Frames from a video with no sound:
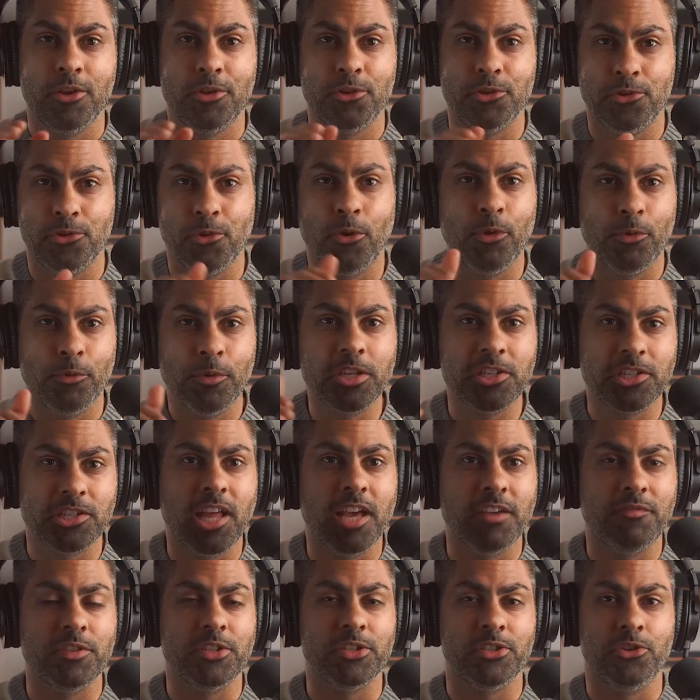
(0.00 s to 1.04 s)
Your rich
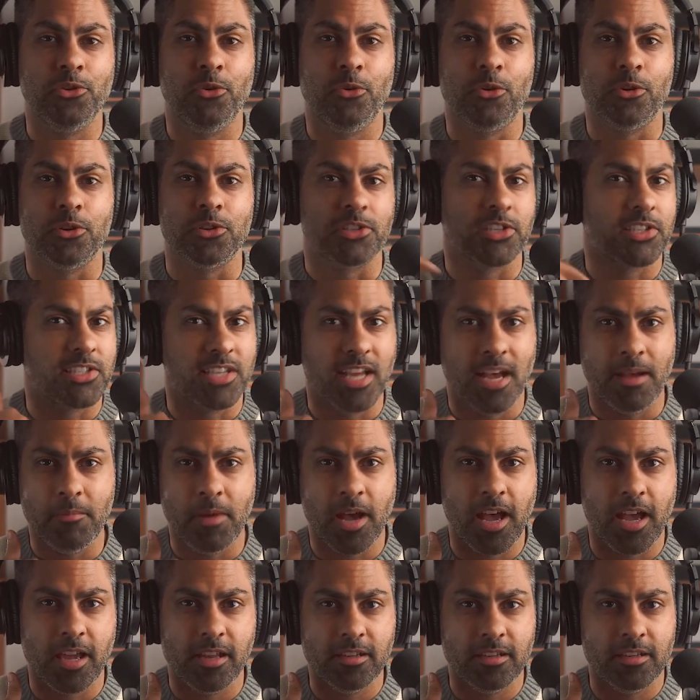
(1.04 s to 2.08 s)
life is yours. It's not
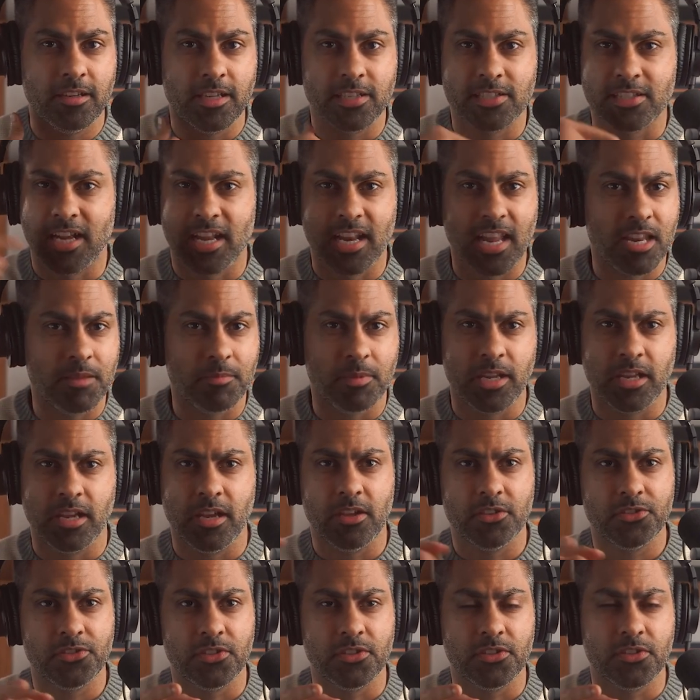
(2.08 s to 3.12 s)
mine, it's not anybody
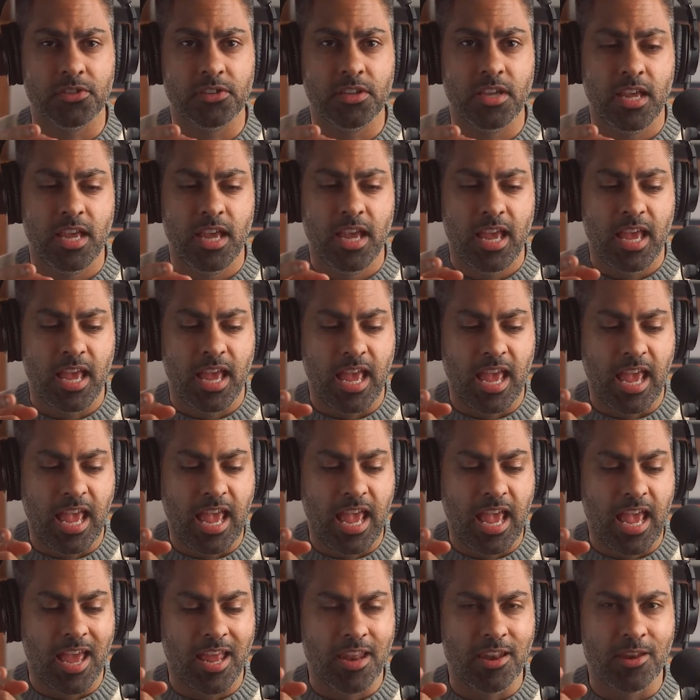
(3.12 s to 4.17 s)
else's.
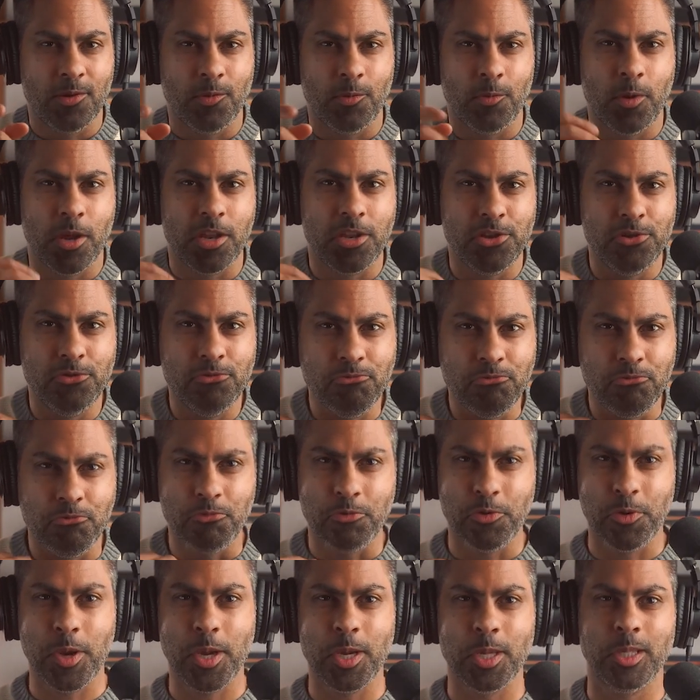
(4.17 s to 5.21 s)
And when you
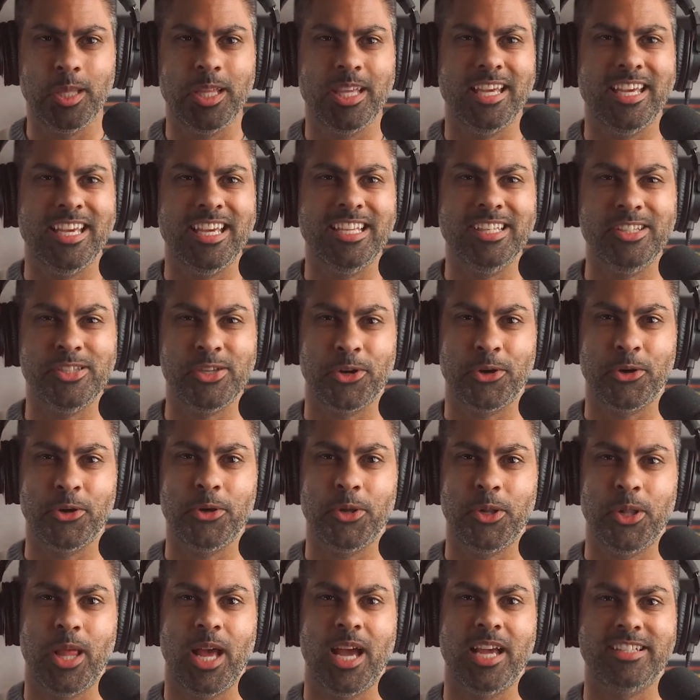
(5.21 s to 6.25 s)
really
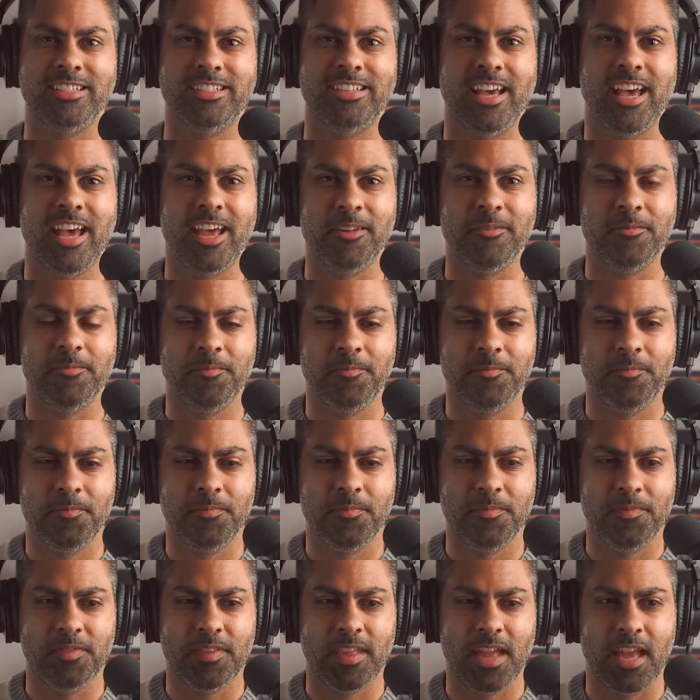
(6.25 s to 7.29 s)
internalize that,
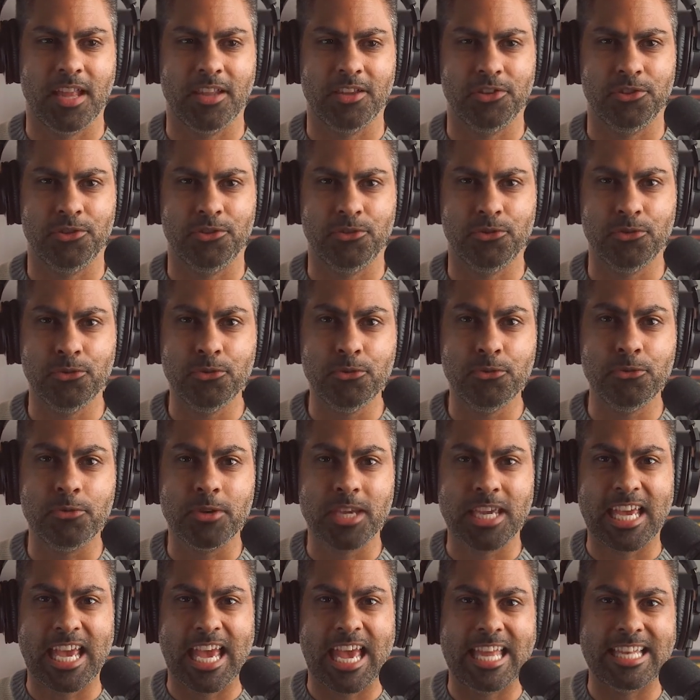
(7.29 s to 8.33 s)
that you
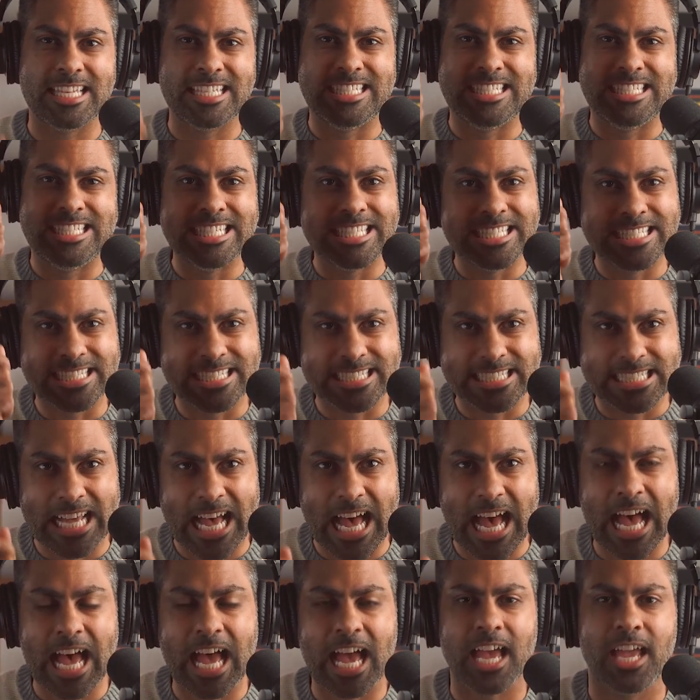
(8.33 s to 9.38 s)
can
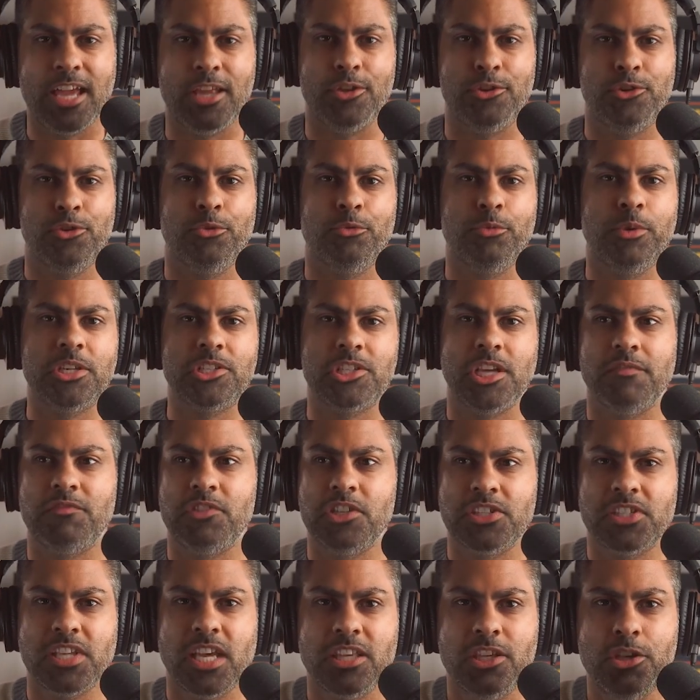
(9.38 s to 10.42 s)
design your rich life,
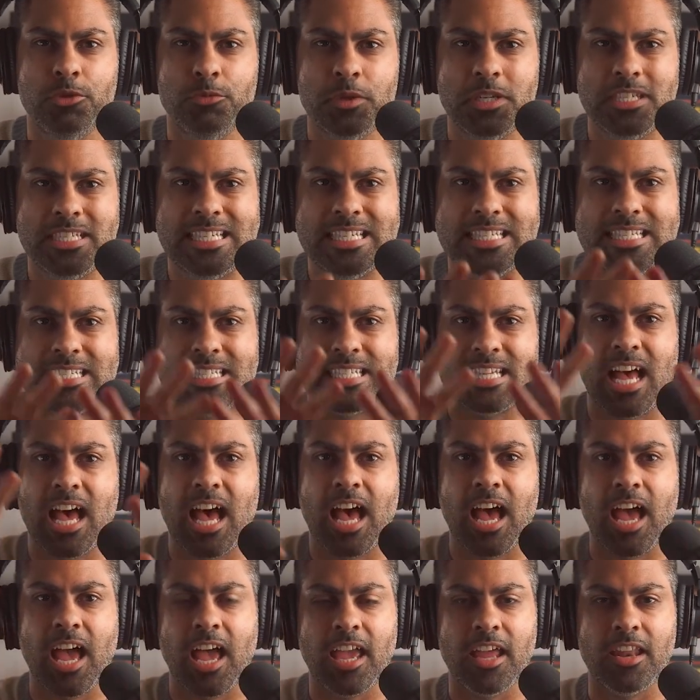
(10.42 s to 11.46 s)
just like you would
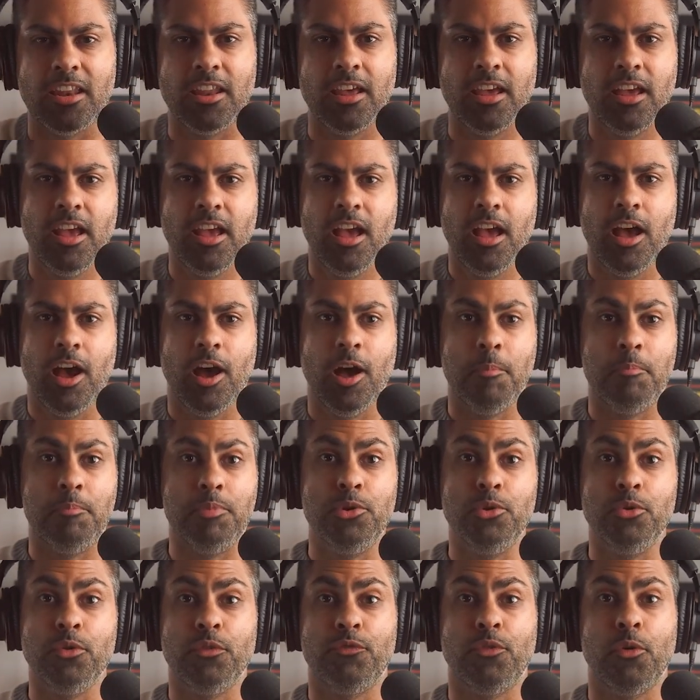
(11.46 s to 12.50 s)
design a
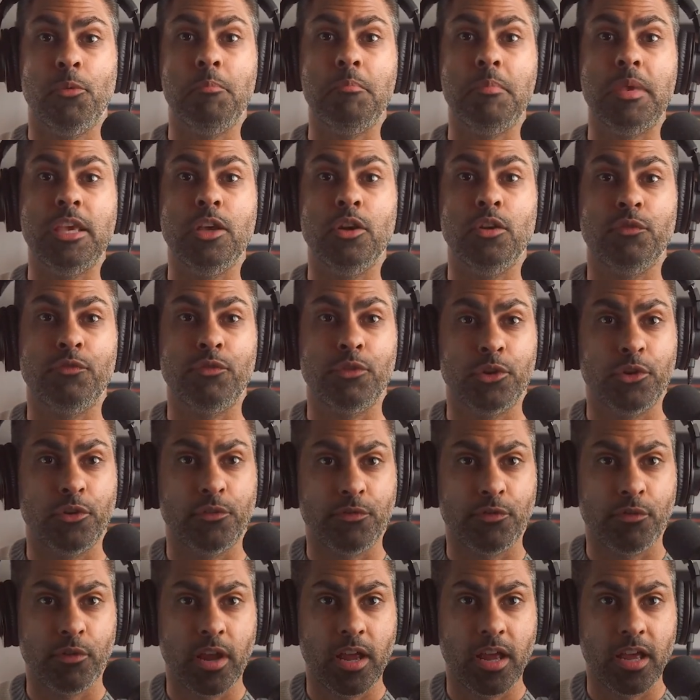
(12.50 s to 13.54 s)
beautiful meal for your
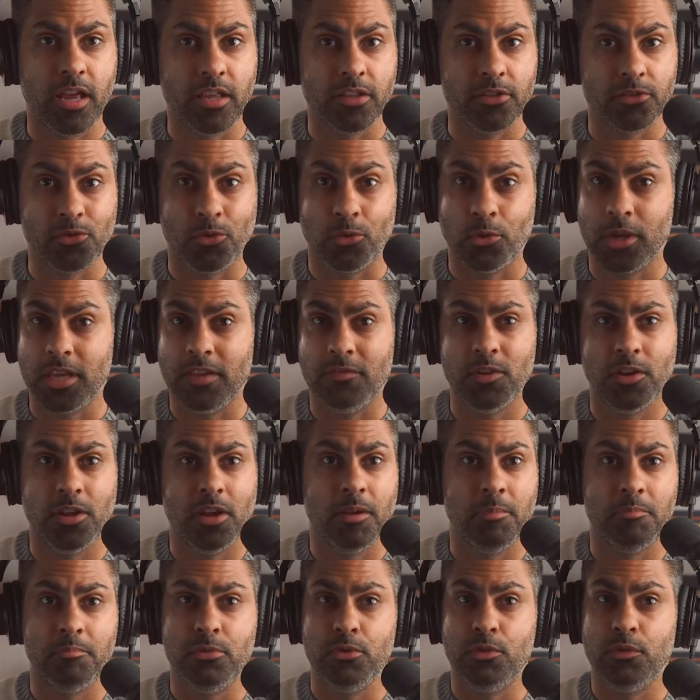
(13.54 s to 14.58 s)
friends or even a
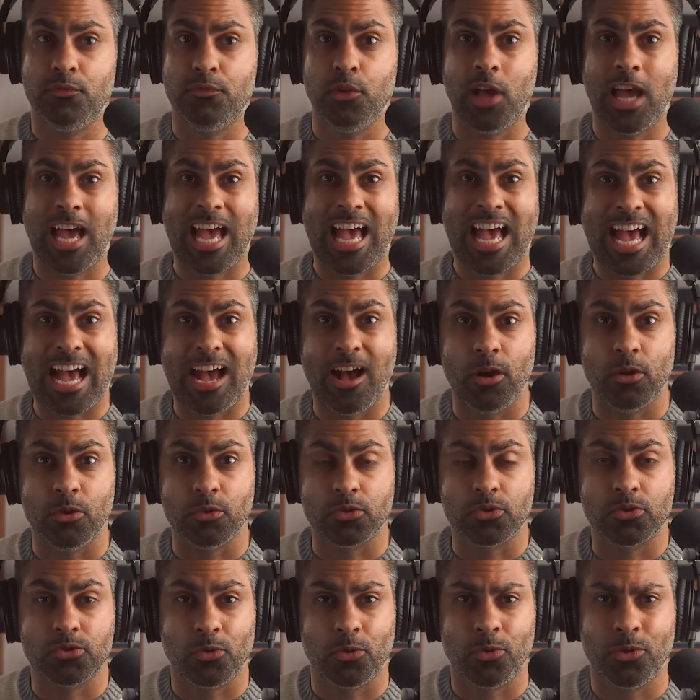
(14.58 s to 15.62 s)
beautiful
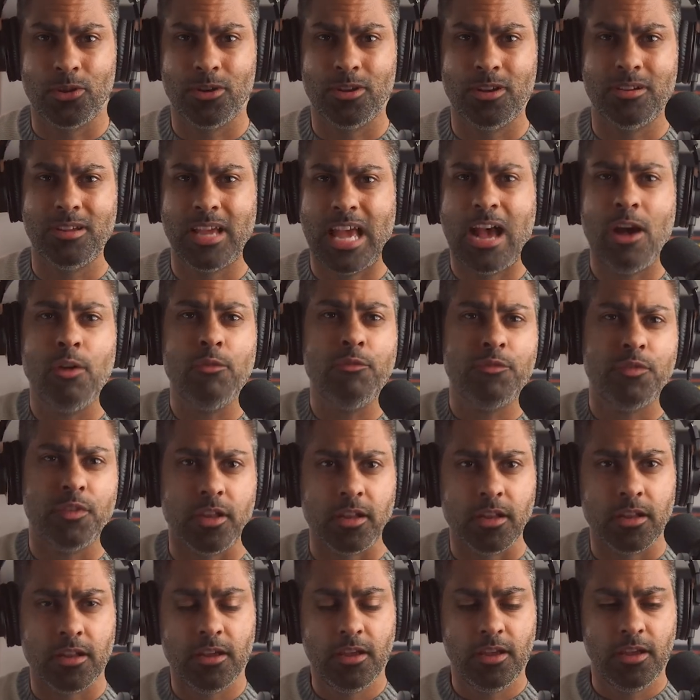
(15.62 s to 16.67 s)
house or an
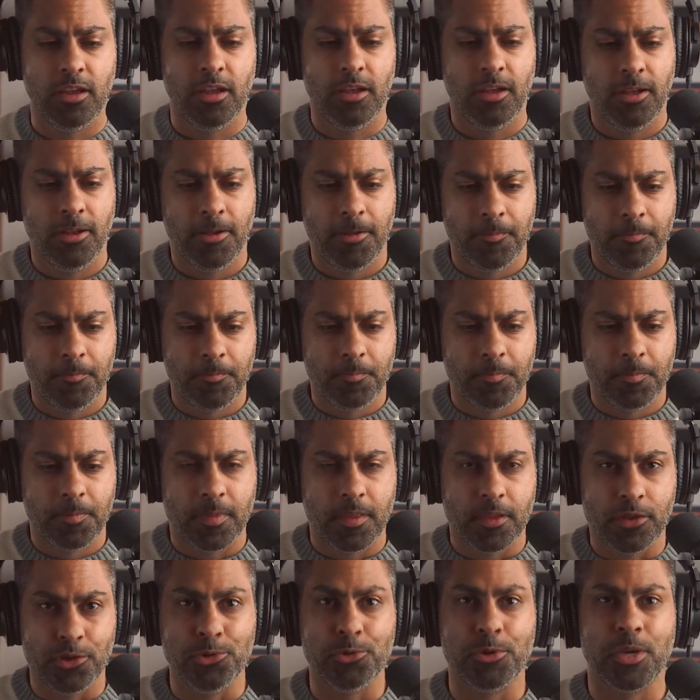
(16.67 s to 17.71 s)
outfit.
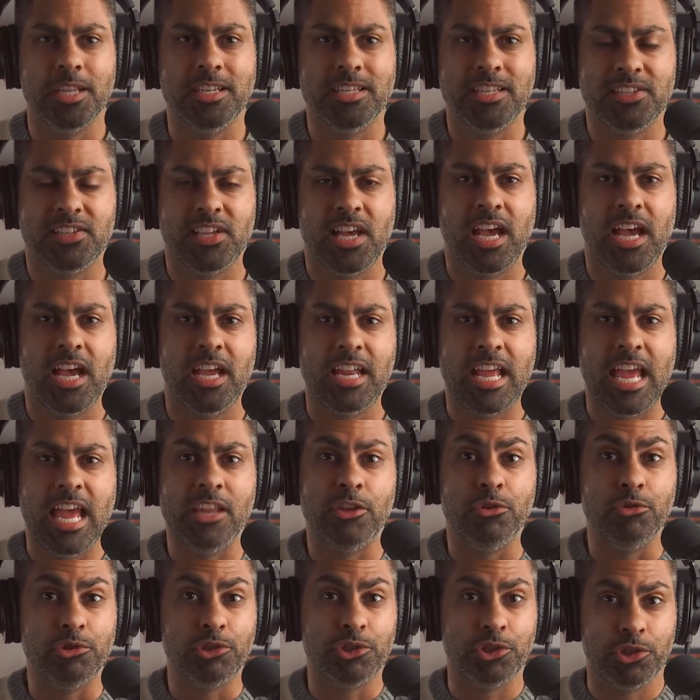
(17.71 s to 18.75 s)
You can design and
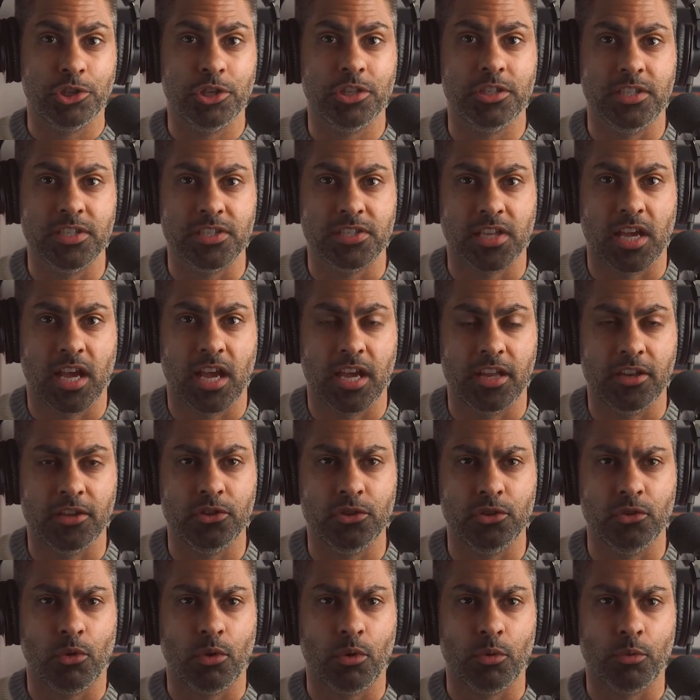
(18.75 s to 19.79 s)
you should design
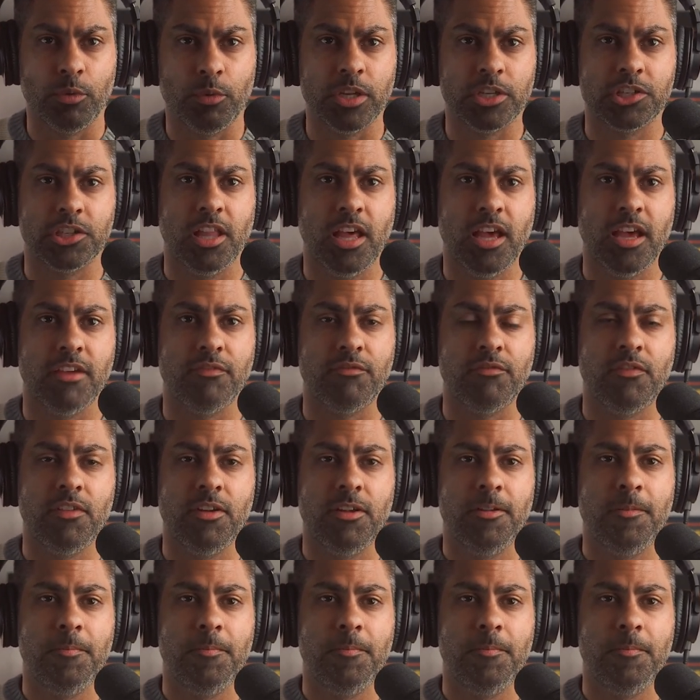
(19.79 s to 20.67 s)
your rich life.